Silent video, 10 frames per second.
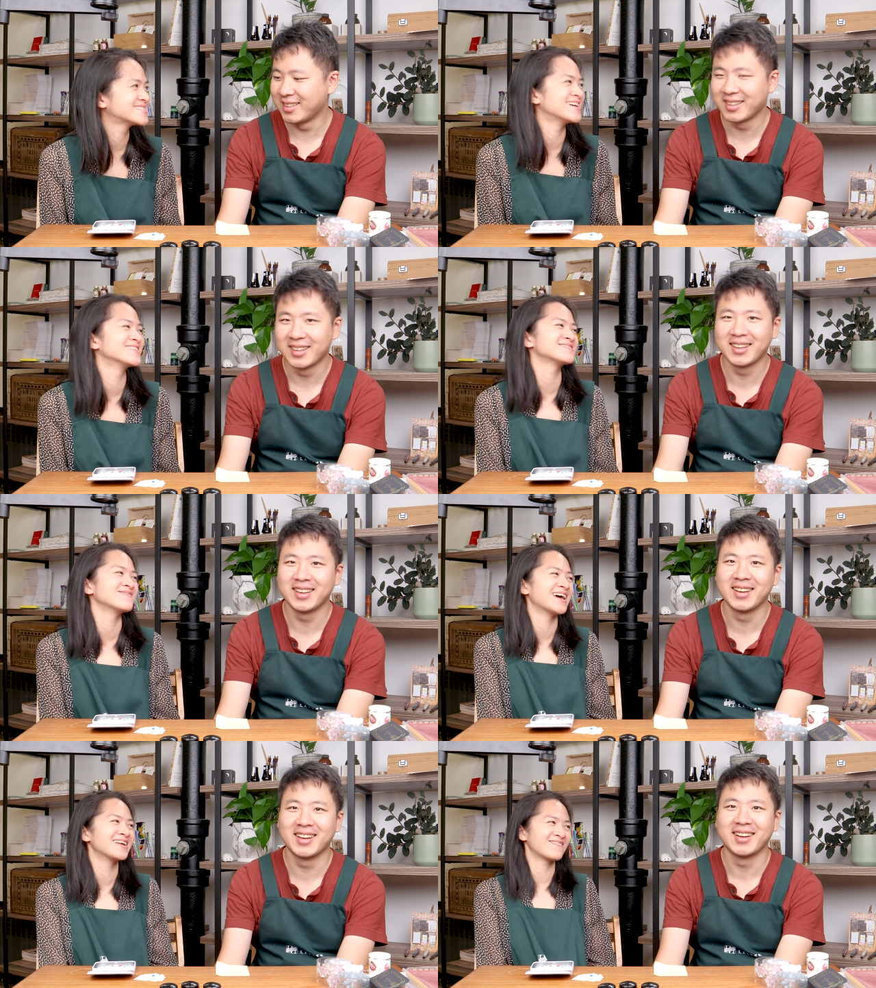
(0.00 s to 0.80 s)
Speaker 1: so
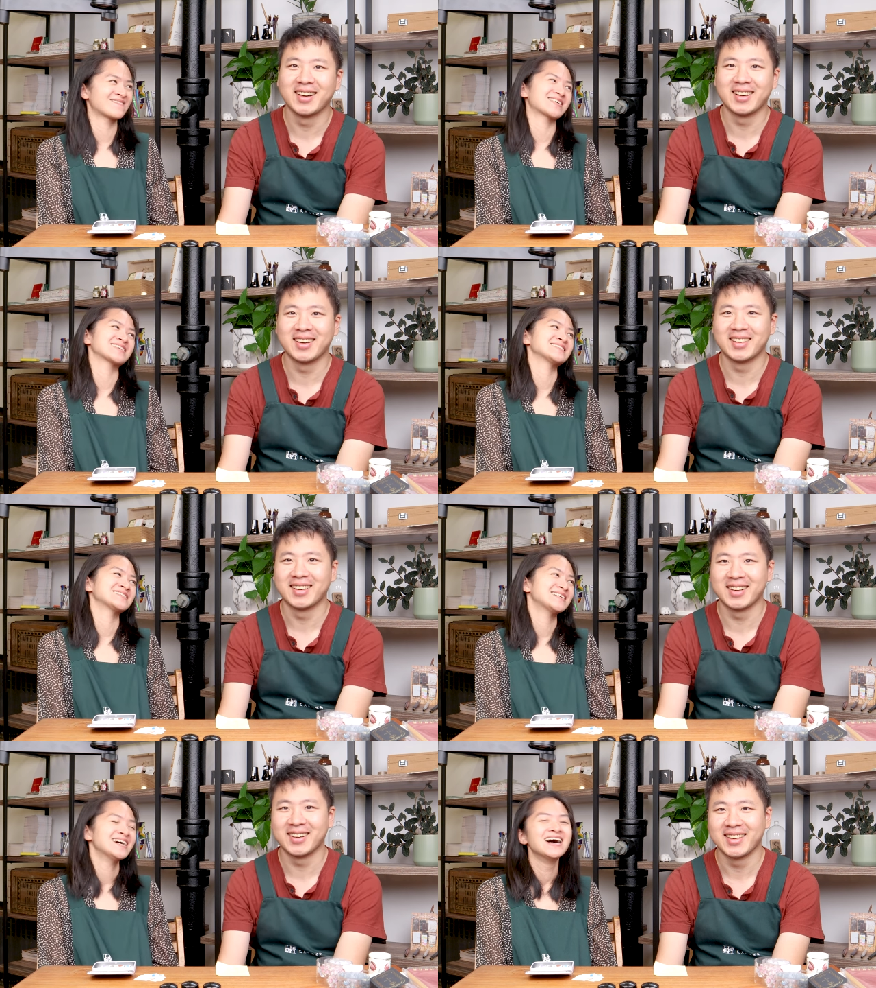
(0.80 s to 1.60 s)
it's made in
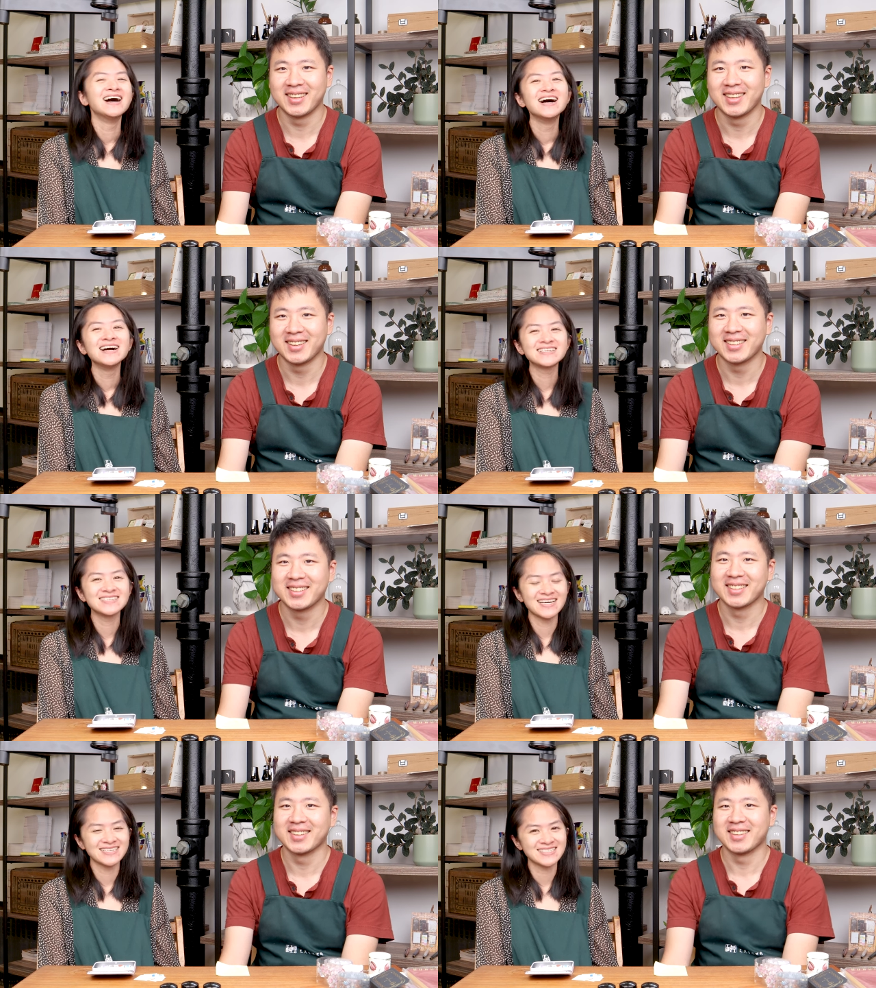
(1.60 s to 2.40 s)
Brooklyn.
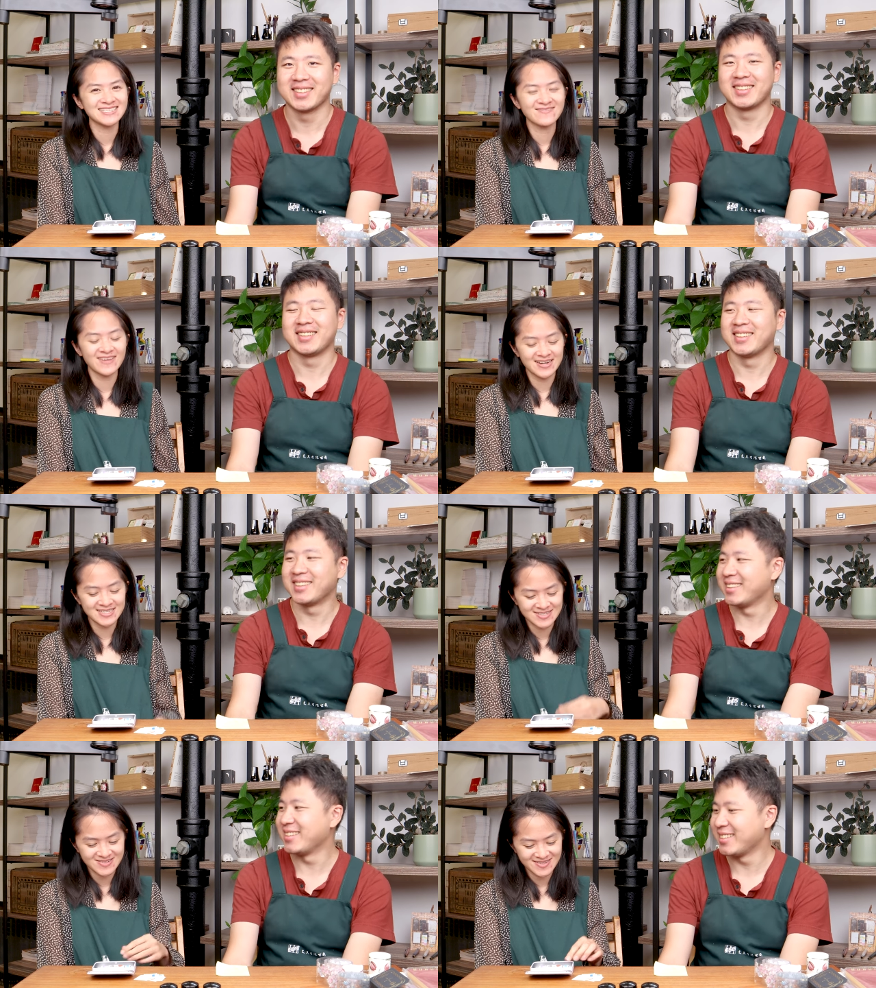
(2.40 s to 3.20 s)
yes, it's
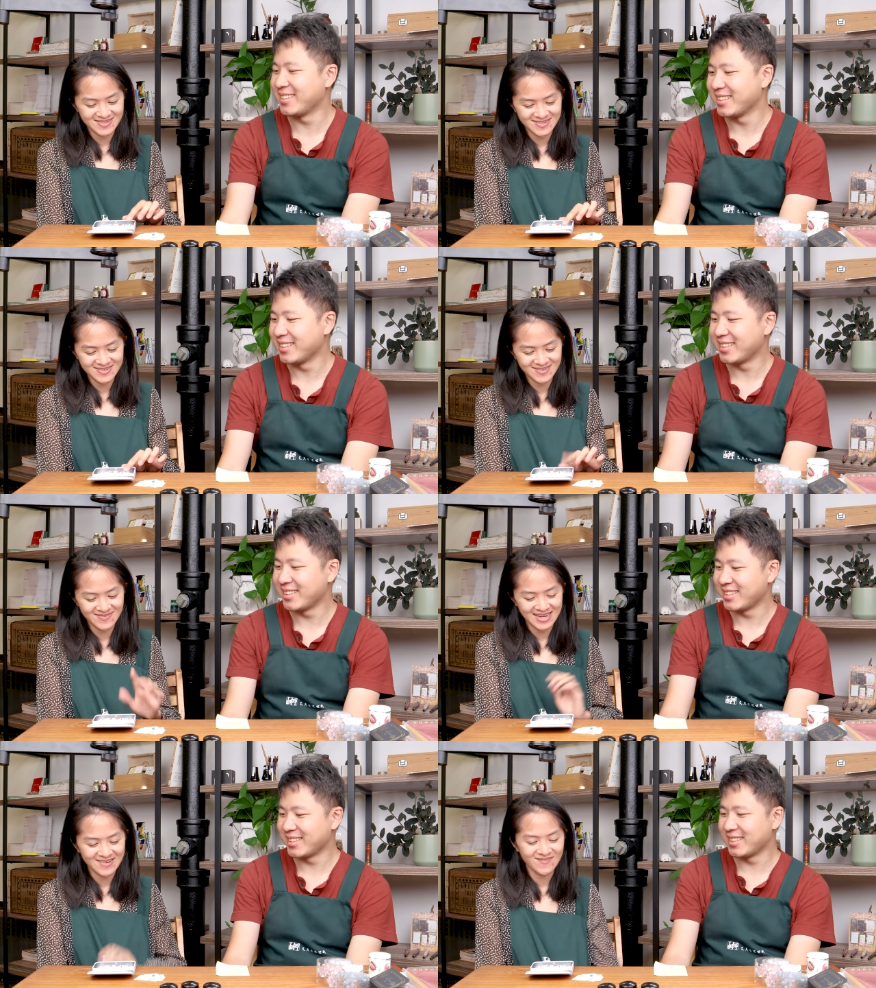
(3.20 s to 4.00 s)
very
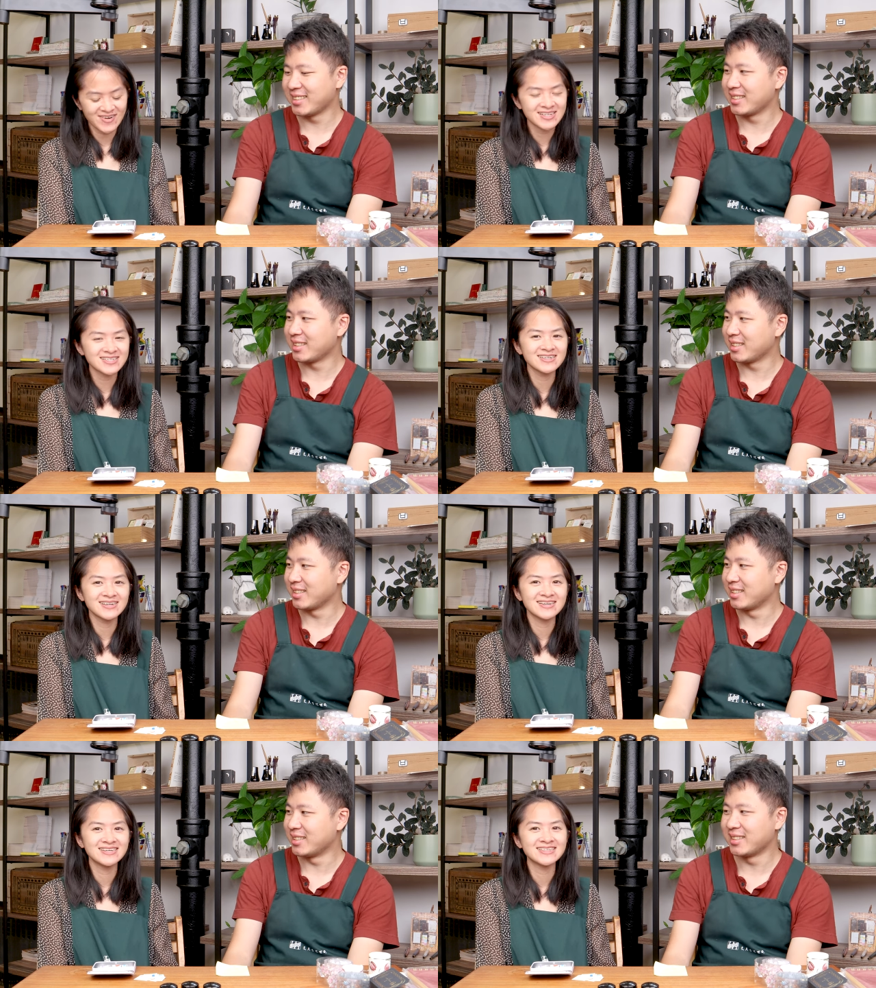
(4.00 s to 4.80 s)
true. Made in
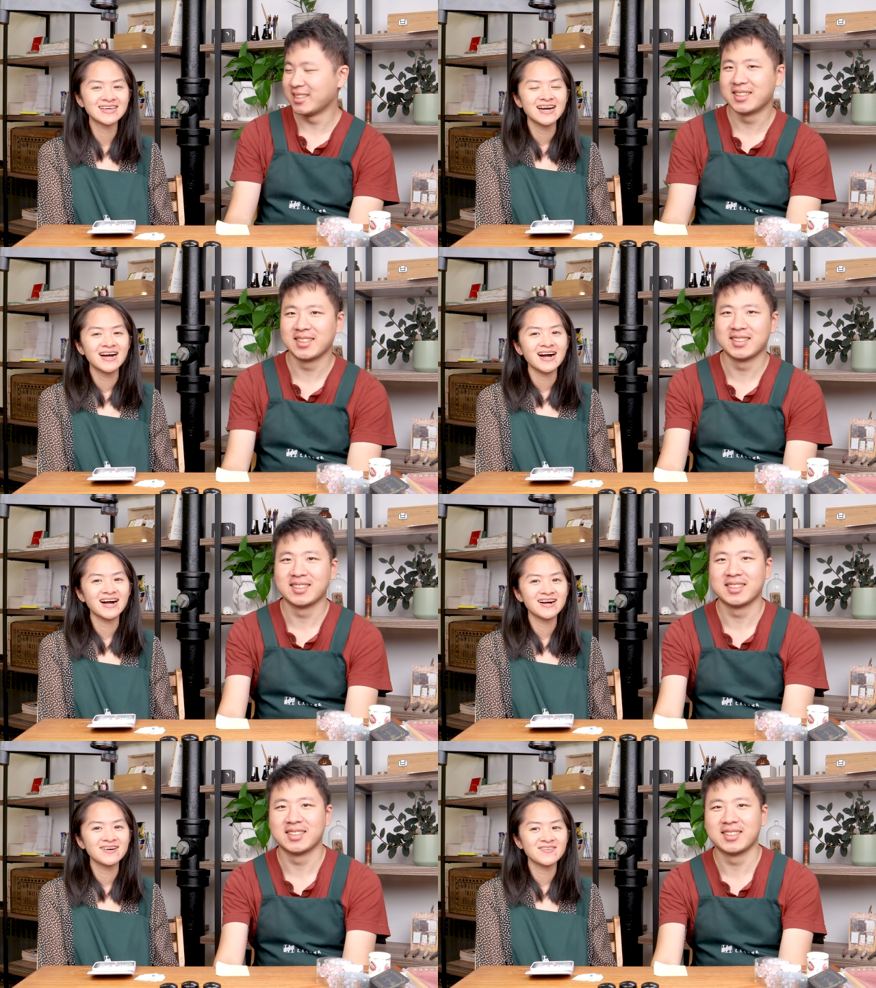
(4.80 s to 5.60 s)
Brooklyn.
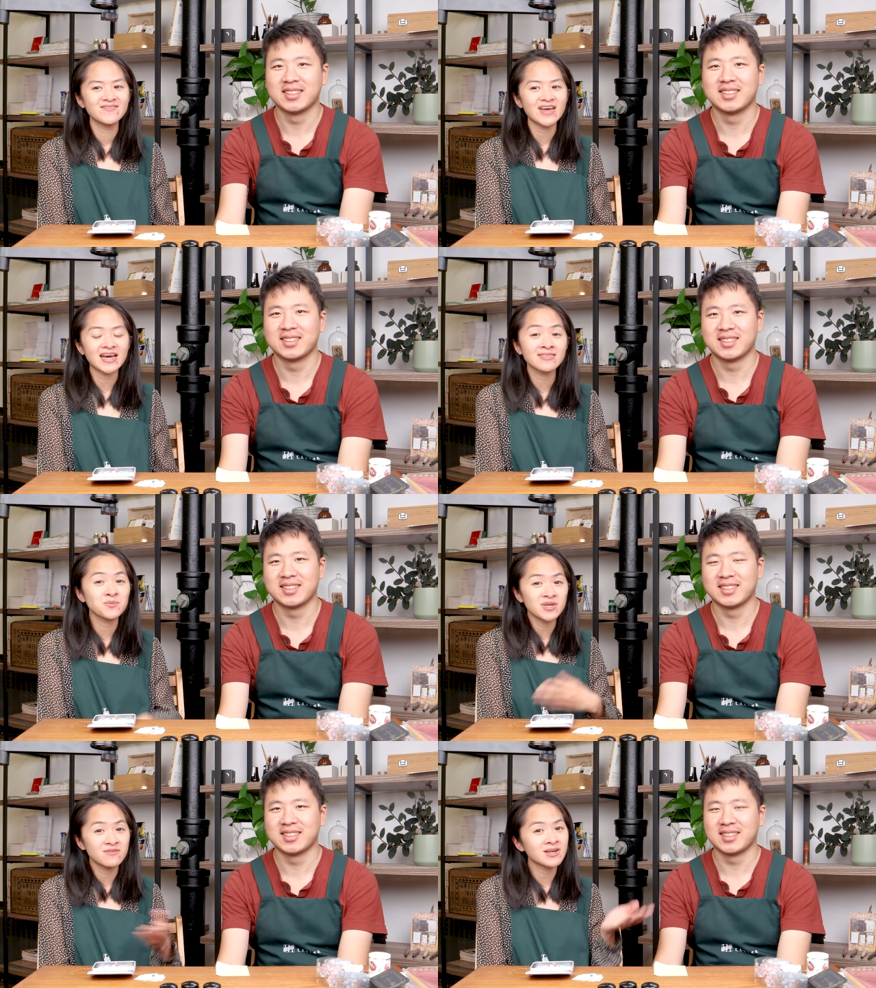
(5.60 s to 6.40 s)
Um,
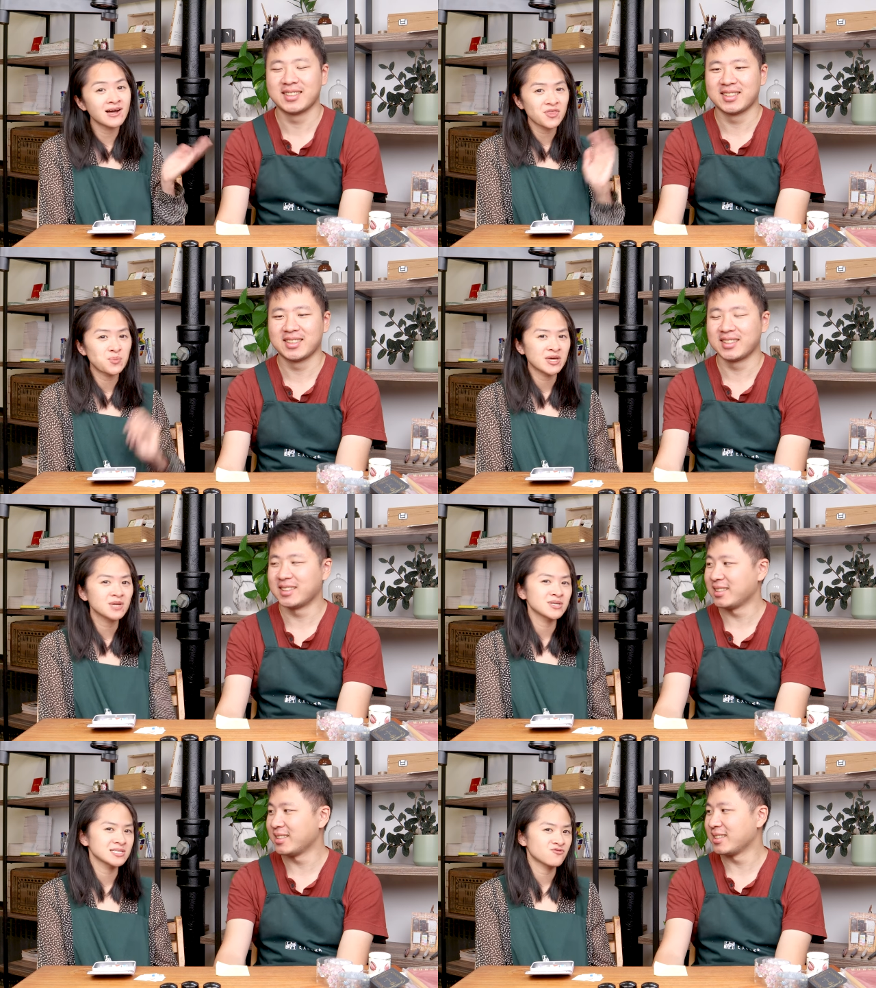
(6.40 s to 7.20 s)
and we even got the
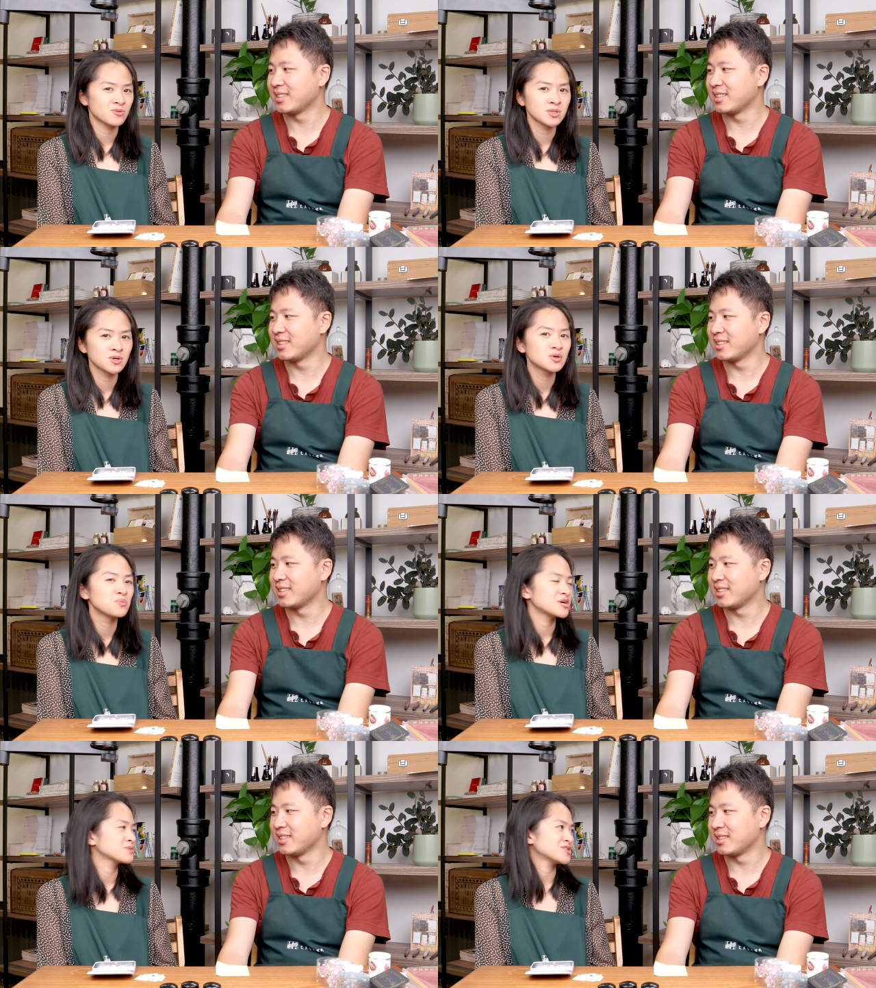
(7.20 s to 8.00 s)
pigments from a
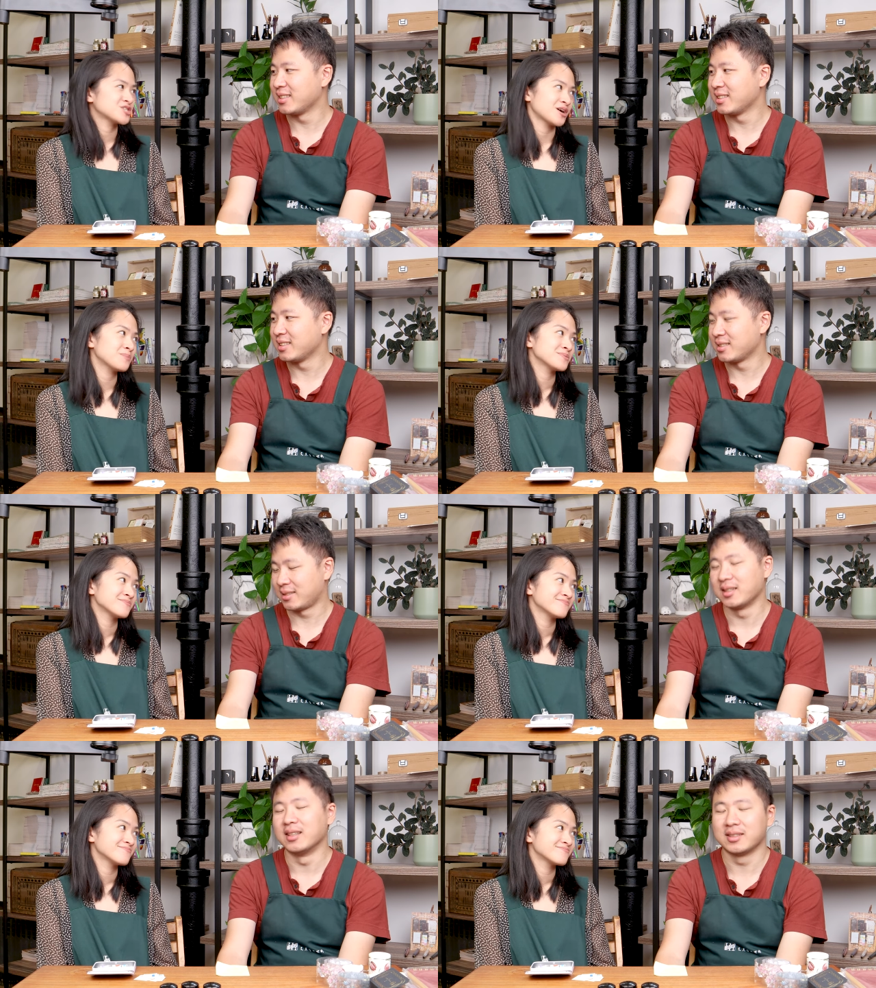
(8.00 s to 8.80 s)
local pigment shop.
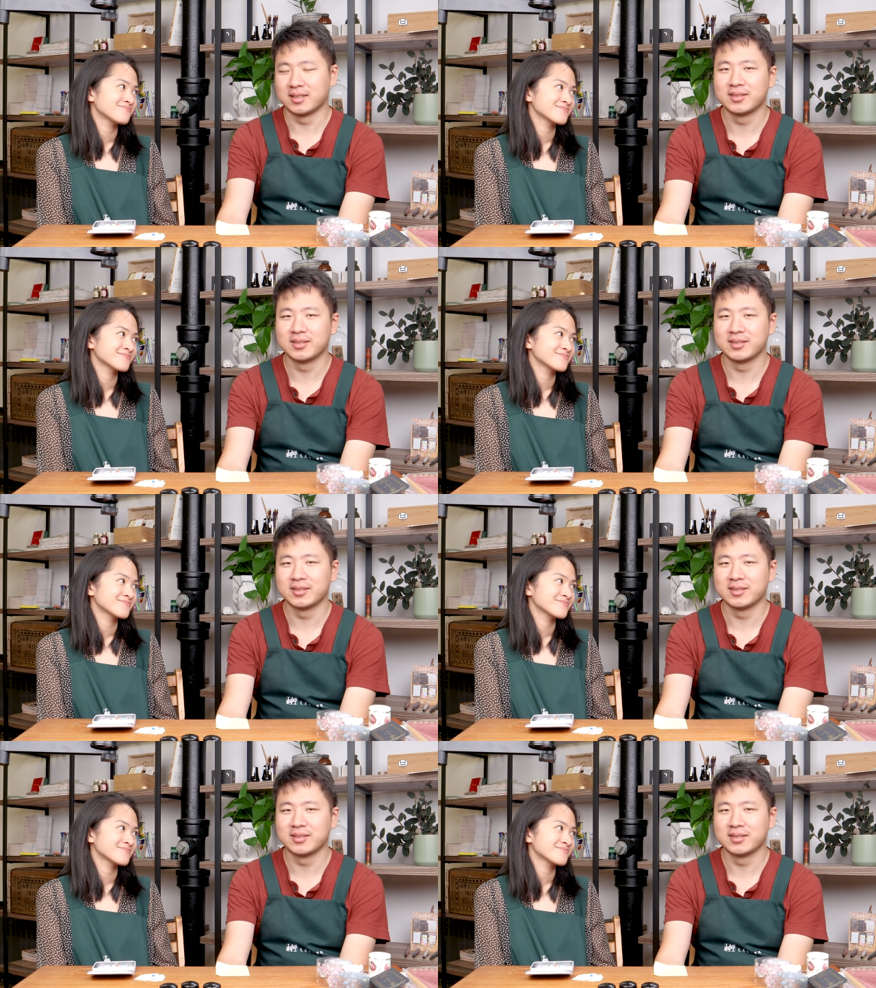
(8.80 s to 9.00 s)
Yeah.